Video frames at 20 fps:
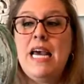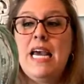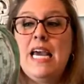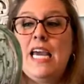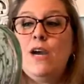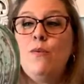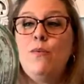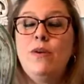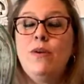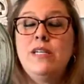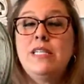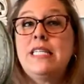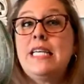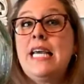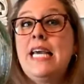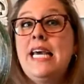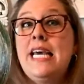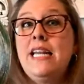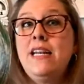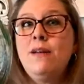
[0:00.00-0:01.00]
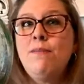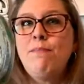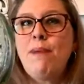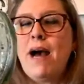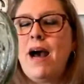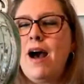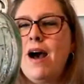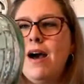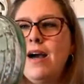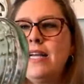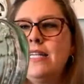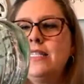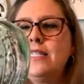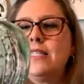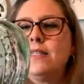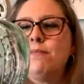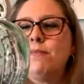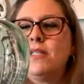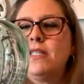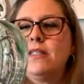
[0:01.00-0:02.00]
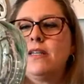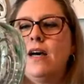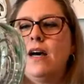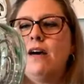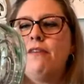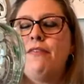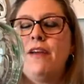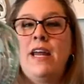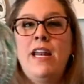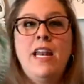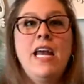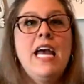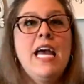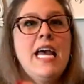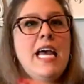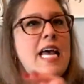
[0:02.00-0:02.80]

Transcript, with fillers: It was hidden behind some stuff and